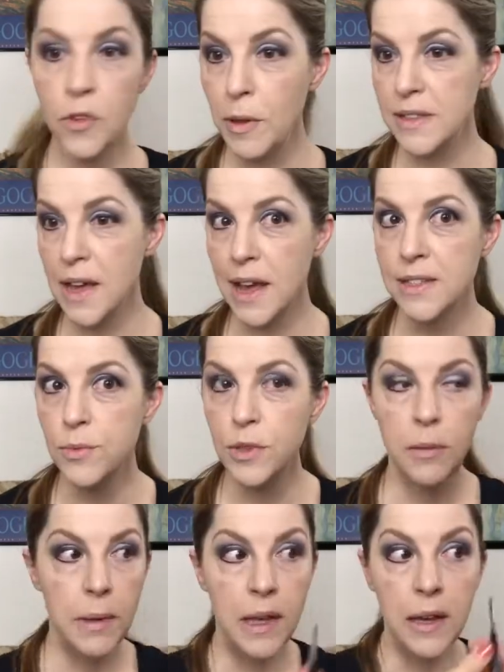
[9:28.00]
Makes the eyes
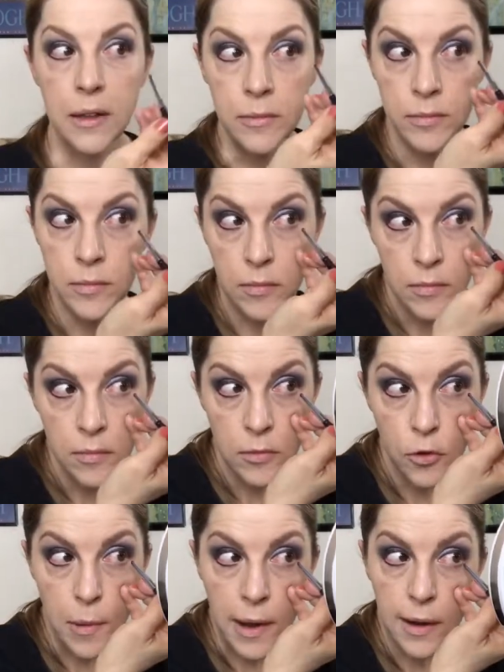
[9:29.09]
really big and
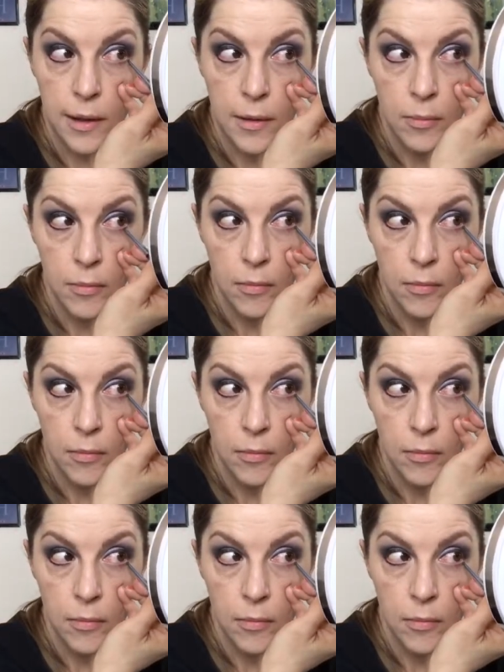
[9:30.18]
dramatic.